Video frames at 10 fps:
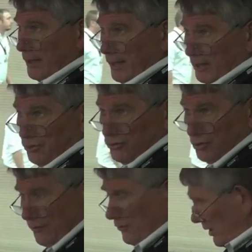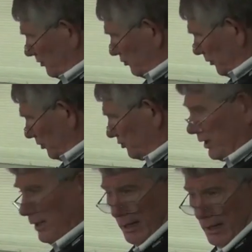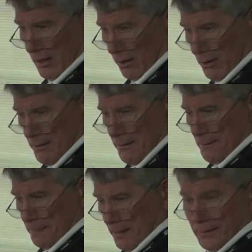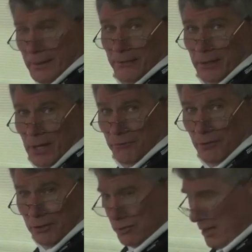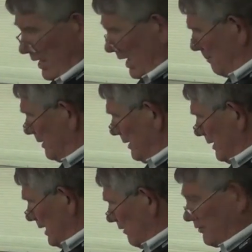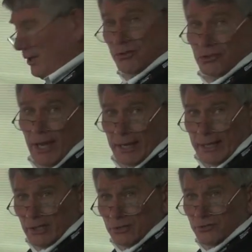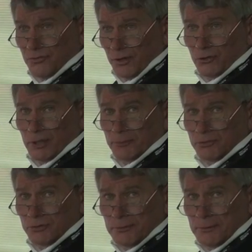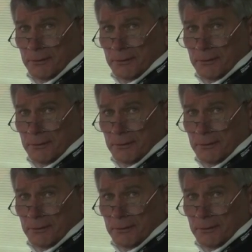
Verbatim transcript: in essence, if the customer is sitting in here in, in the comfort of this cab, everything is at his fingertips.